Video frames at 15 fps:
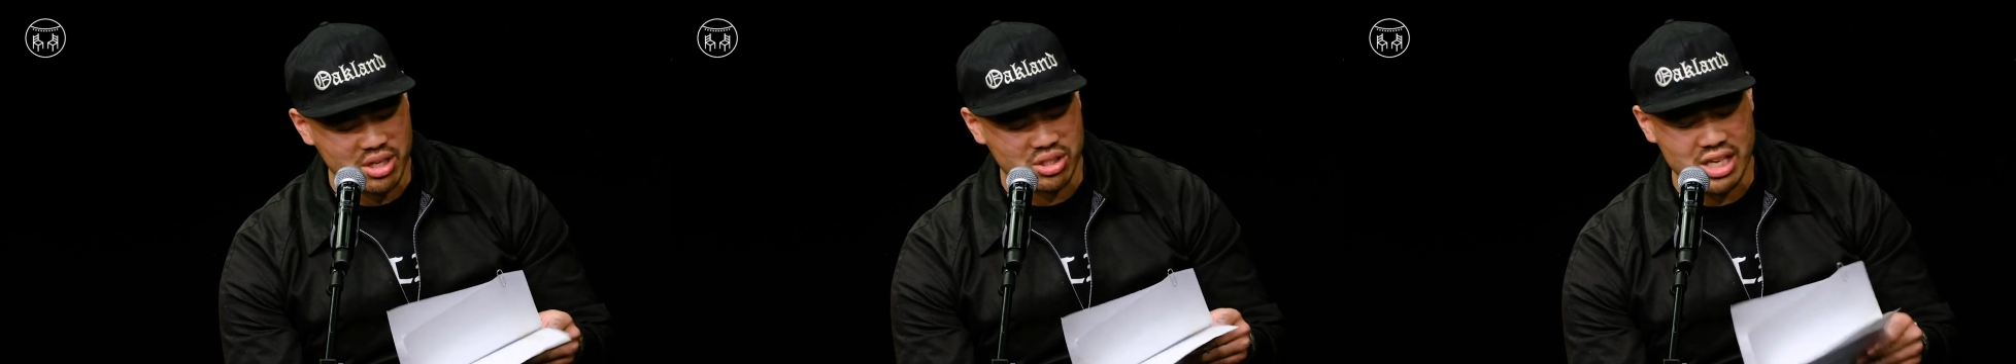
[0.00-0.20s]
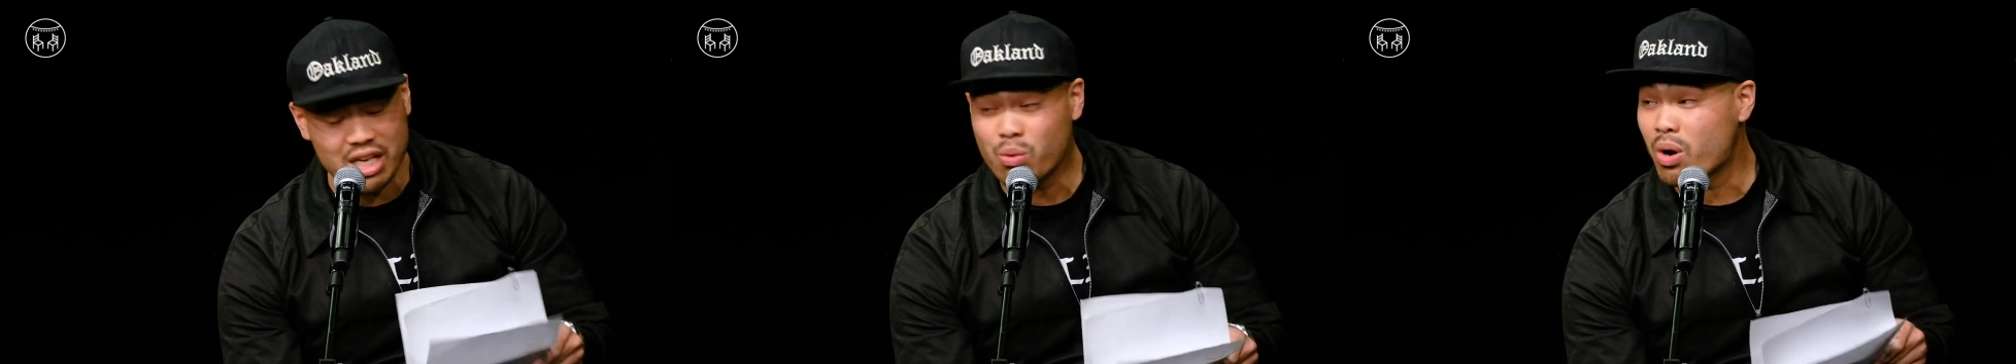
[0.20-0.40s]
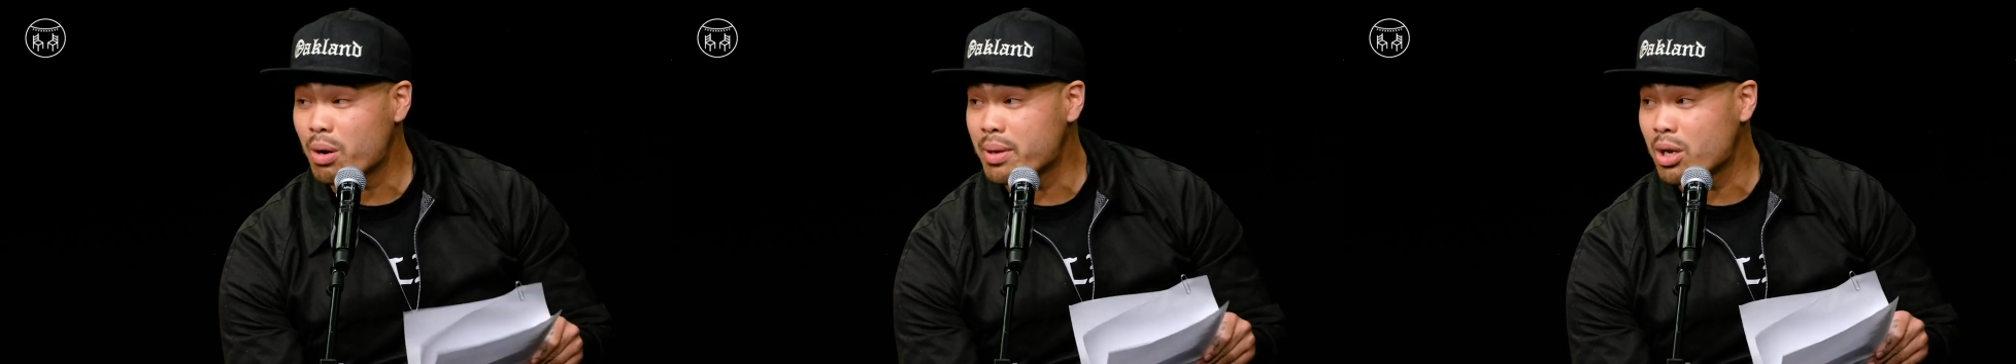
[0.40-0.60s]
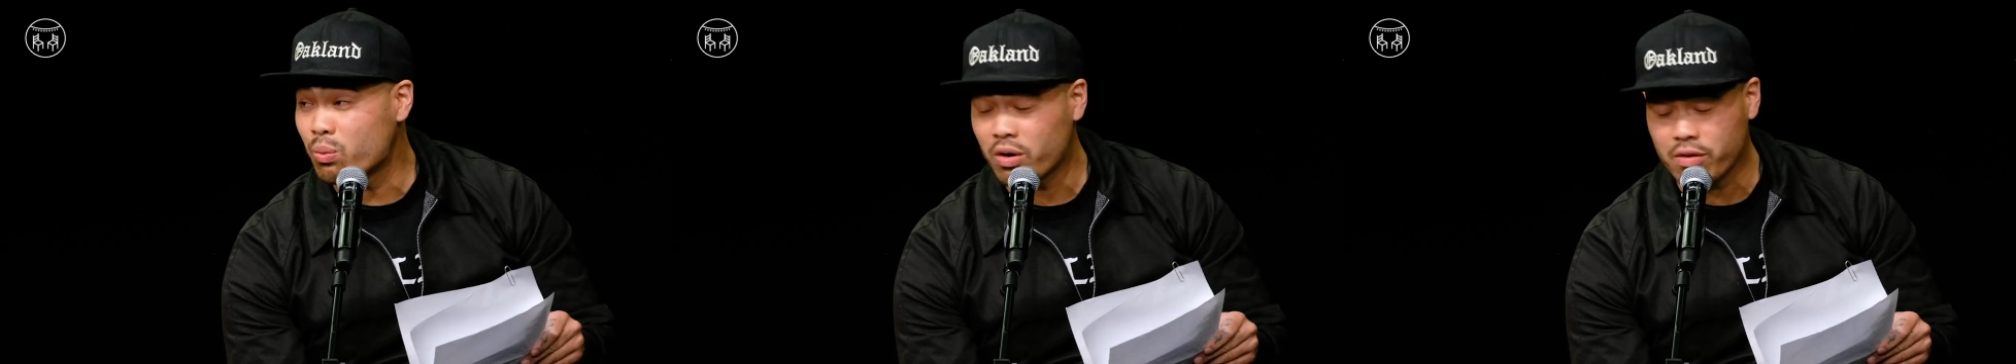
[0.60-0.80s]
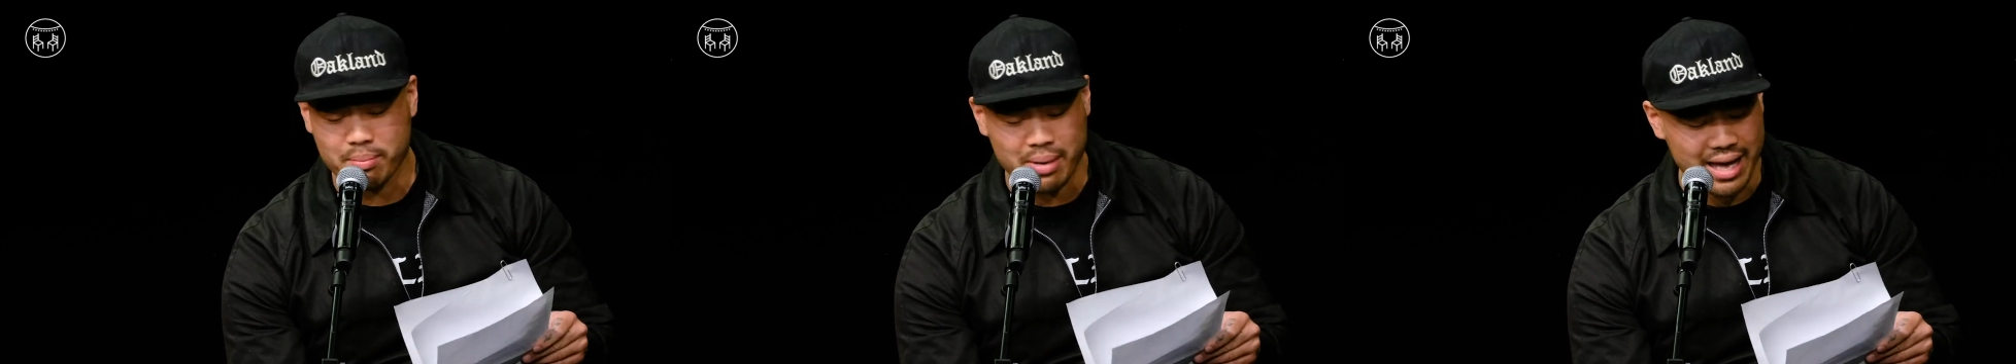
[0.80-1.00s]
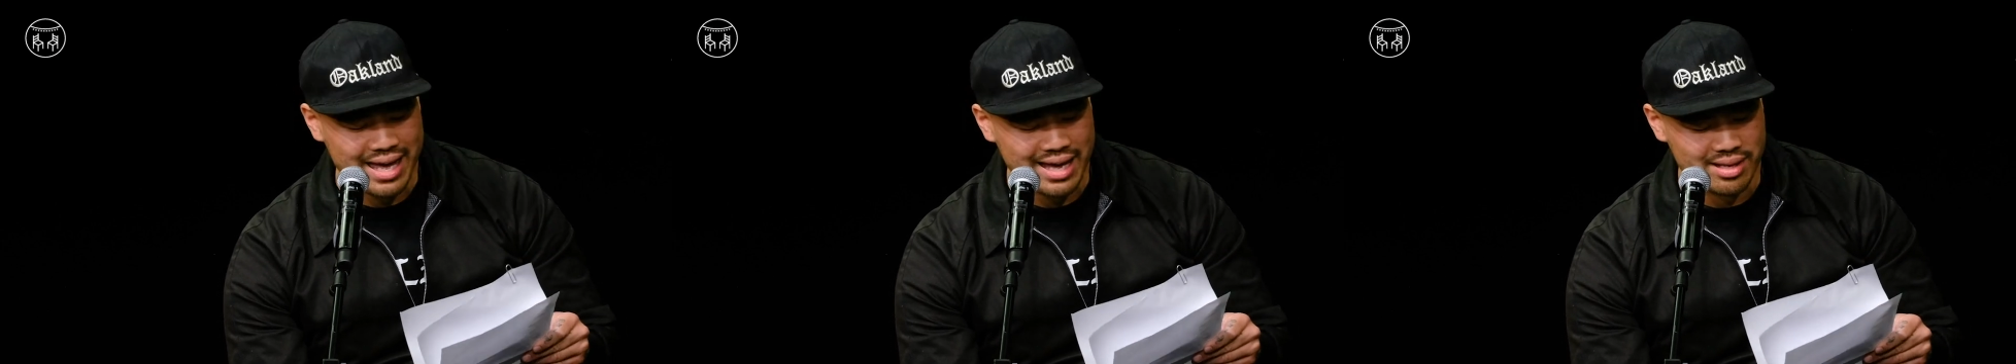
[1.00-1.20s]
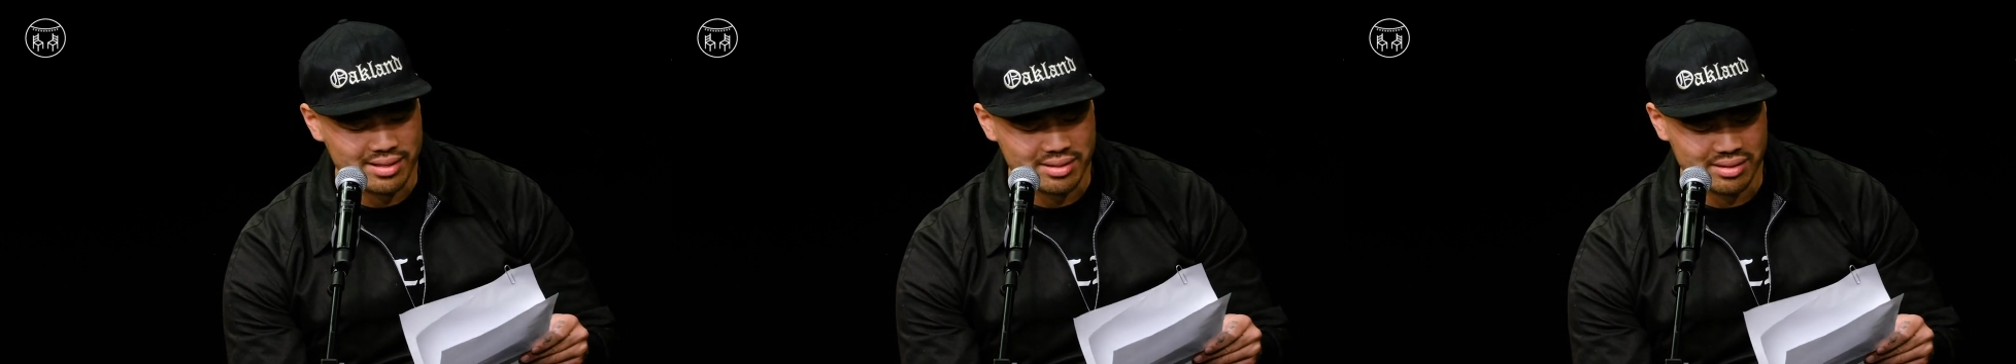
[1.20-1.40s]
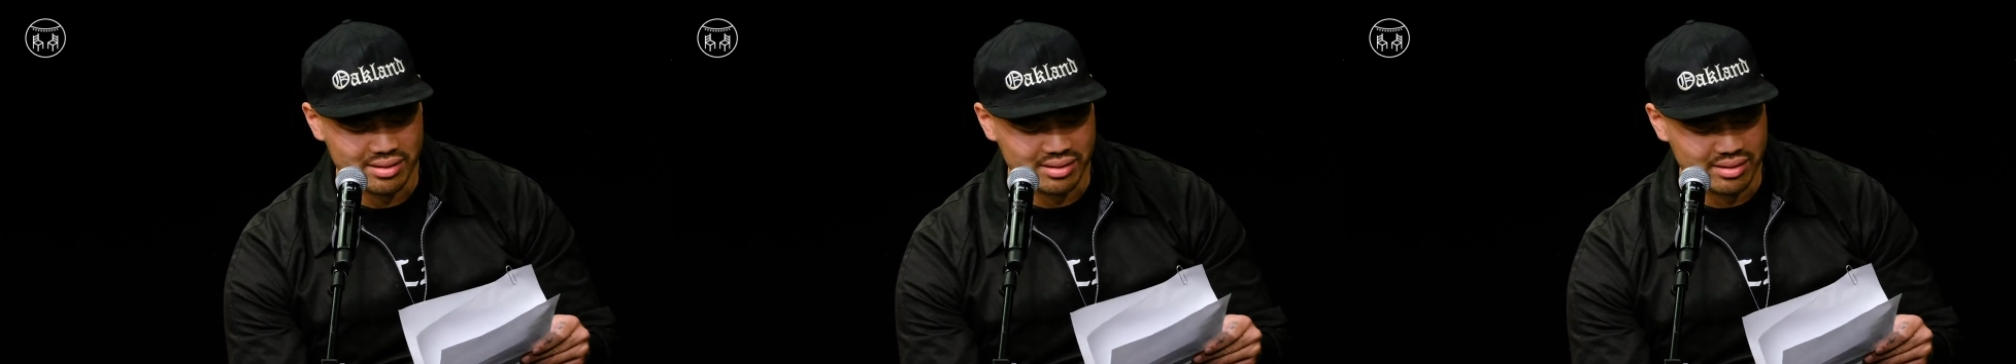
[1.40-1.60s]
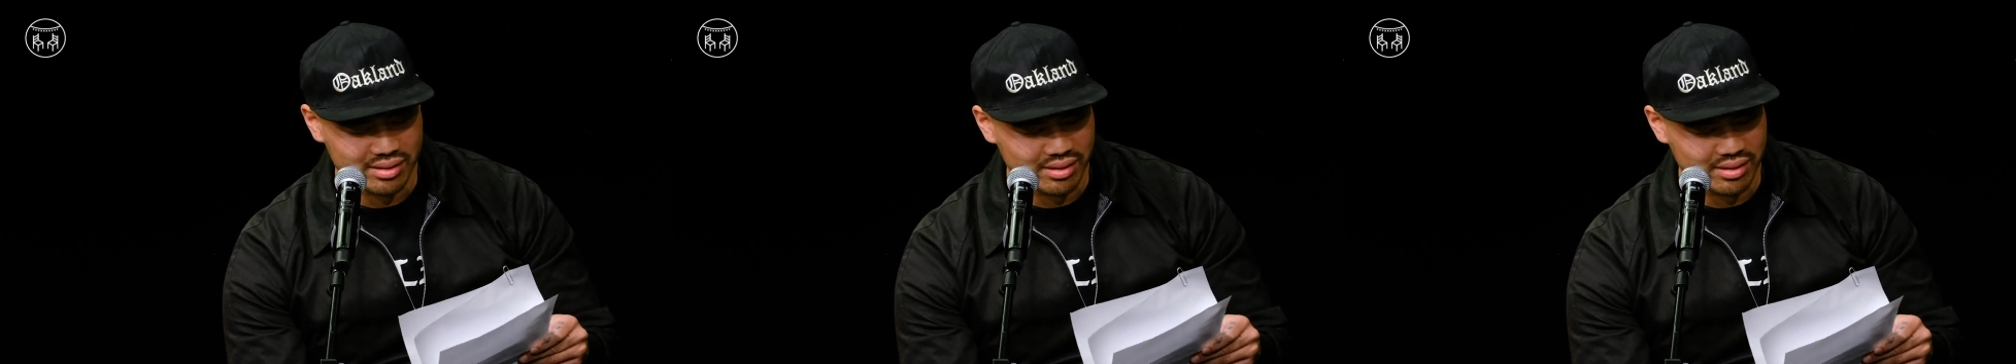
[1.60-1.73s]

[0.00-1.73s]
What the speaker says: because they didn't want me to work with my hands.